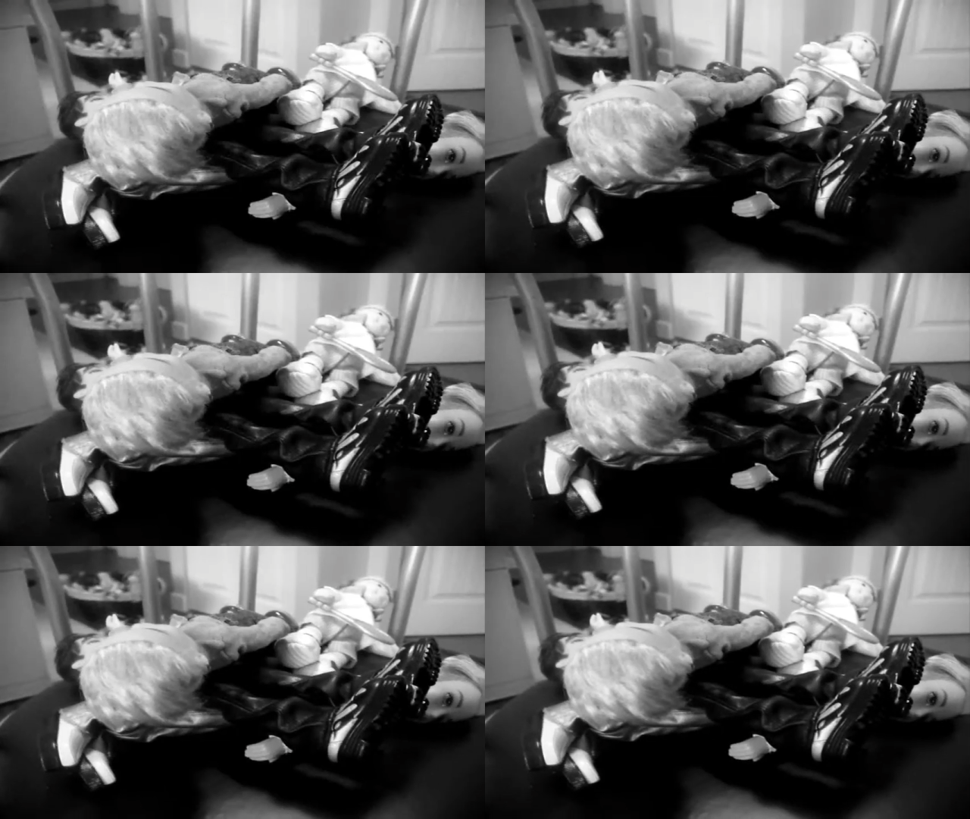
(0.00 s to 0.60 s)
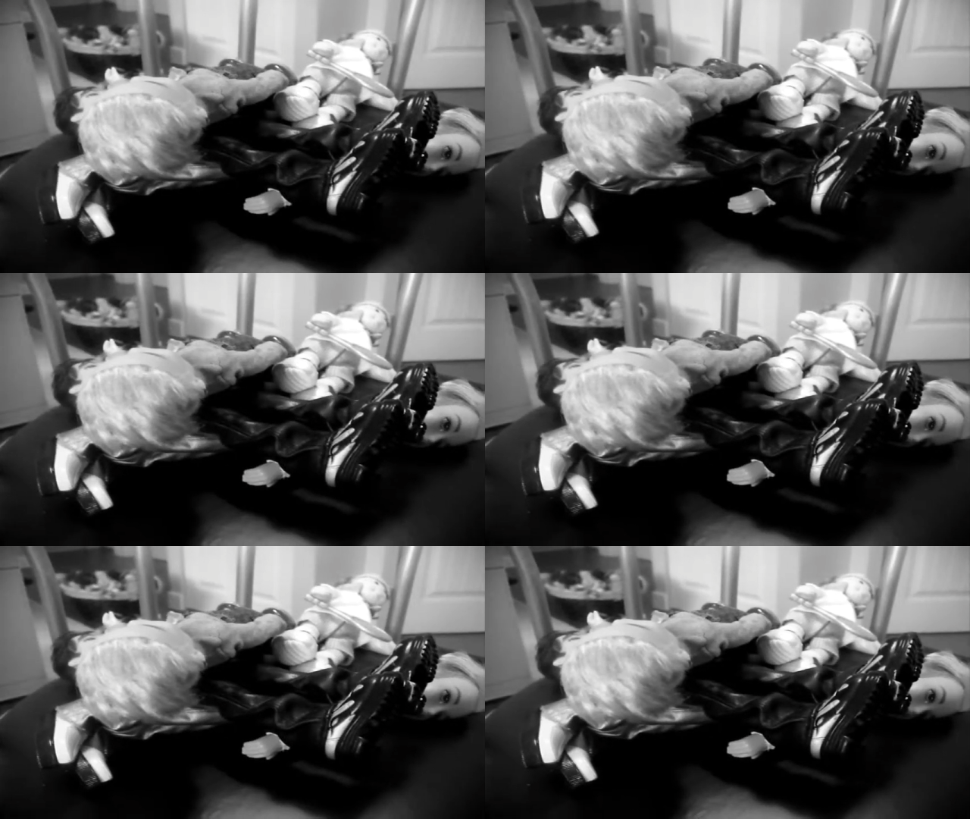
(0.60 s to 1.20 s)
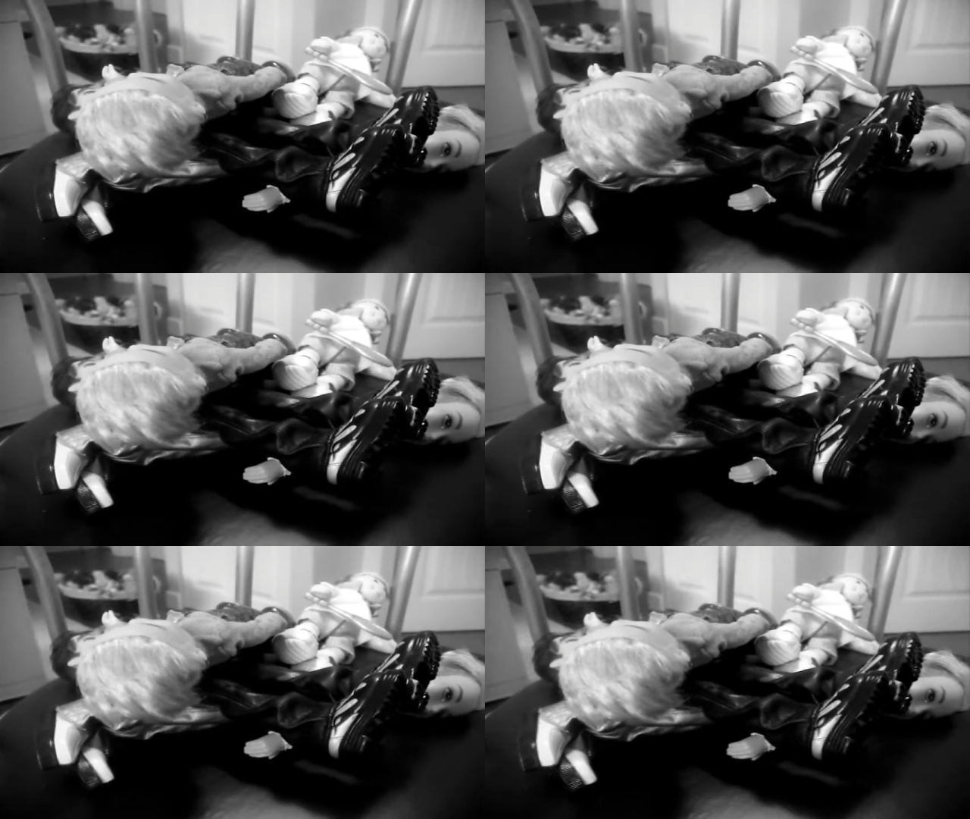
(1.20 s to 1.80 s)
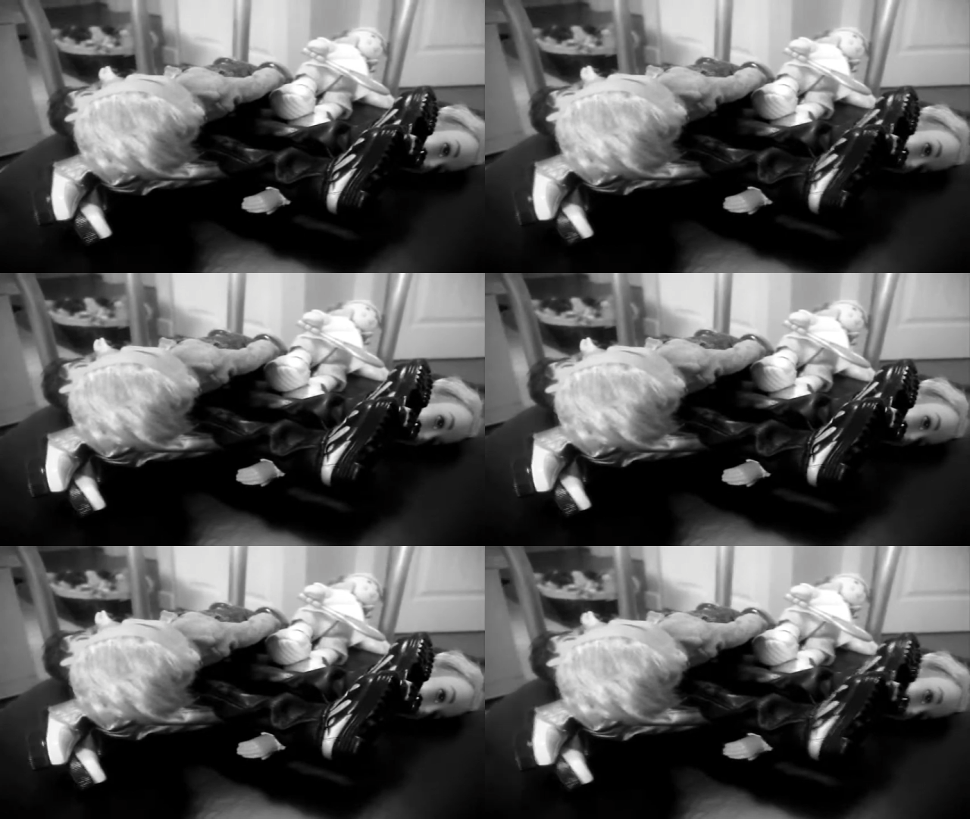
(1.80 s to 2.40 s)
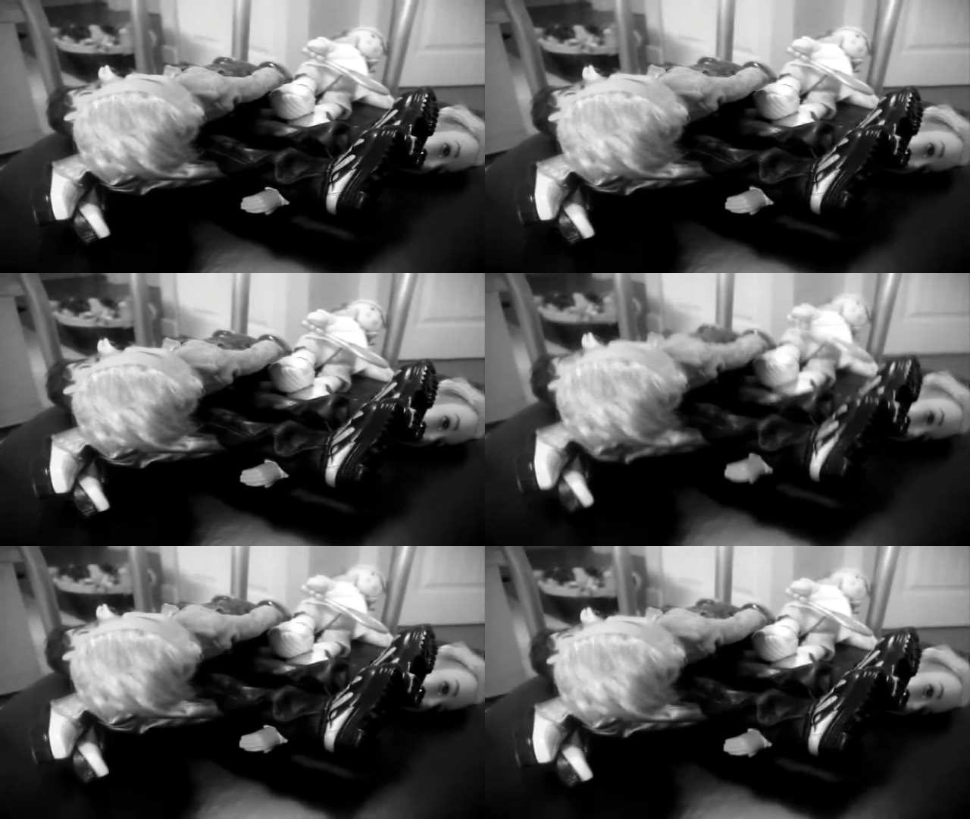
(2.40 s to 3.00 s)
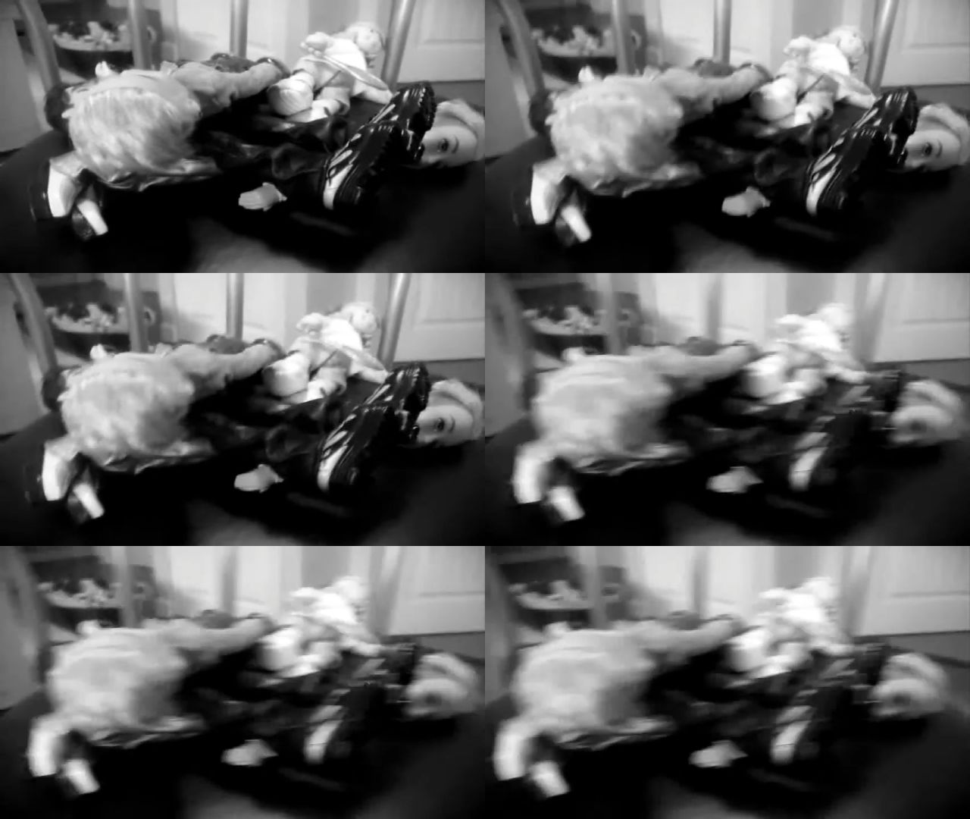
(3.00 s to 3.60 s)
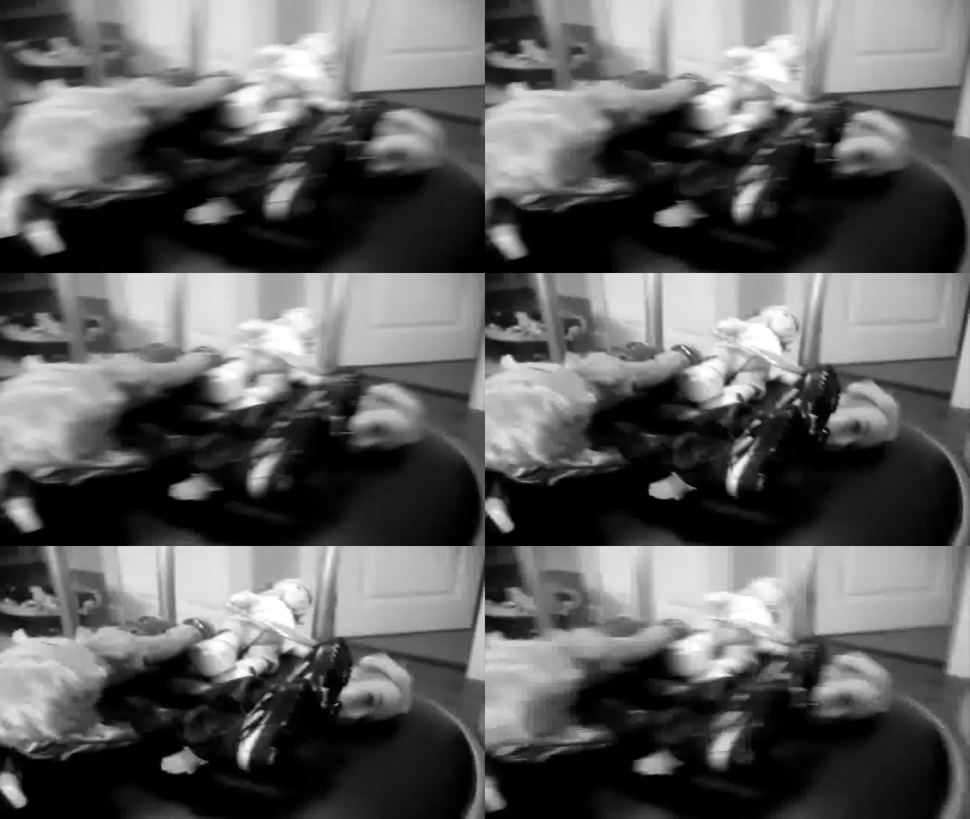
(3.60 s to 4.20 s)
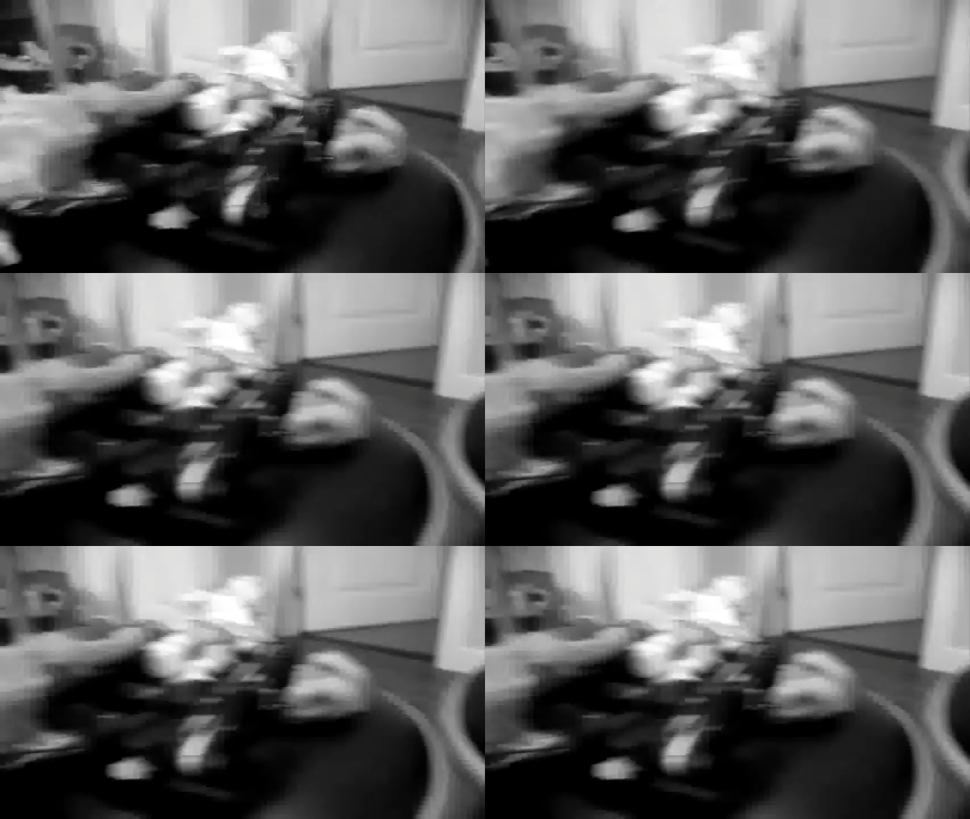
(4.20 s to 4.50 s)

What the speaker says: [unreadable: no face in view]